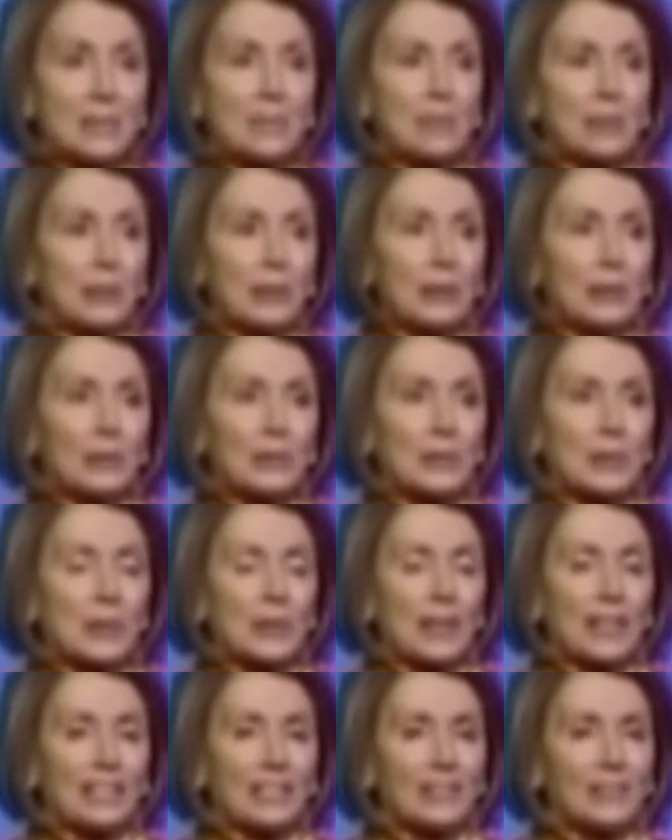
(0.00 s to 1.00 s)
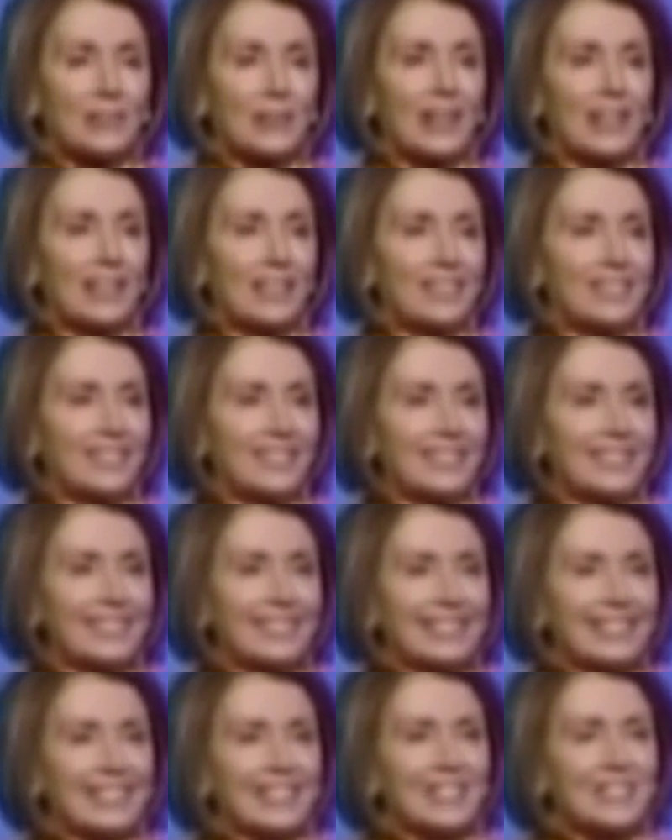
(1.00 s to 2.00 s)
the bill so that you can
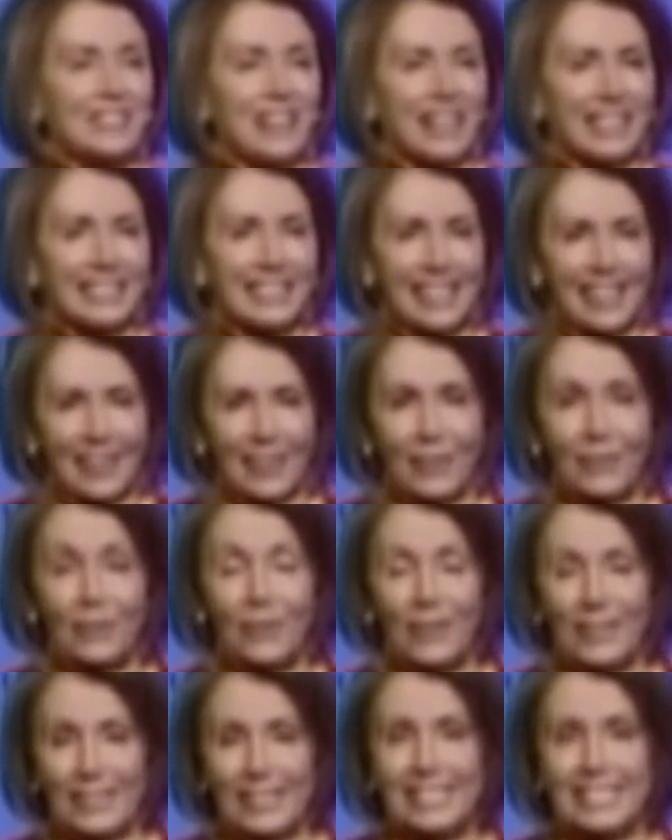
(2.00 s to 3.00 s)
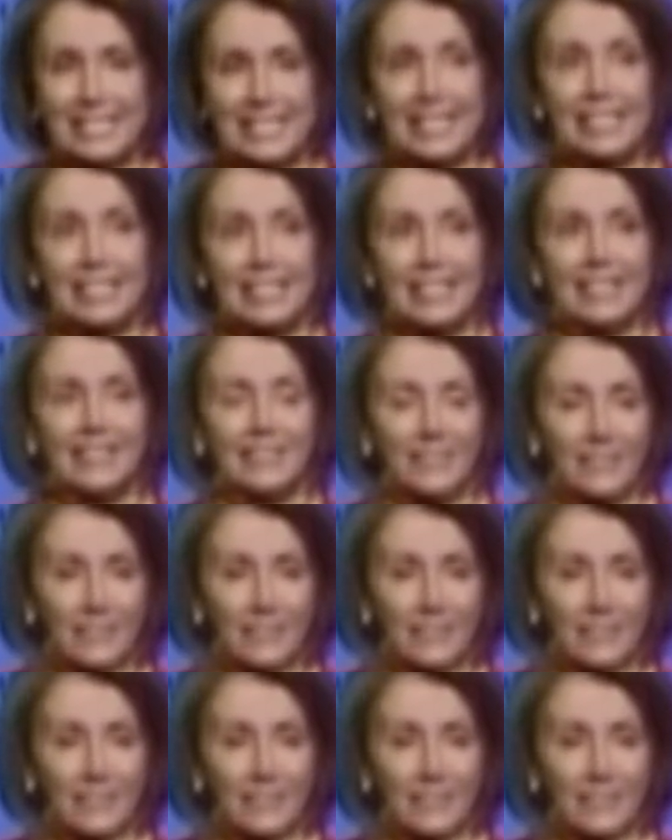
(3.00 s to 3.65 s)
find out what is in it.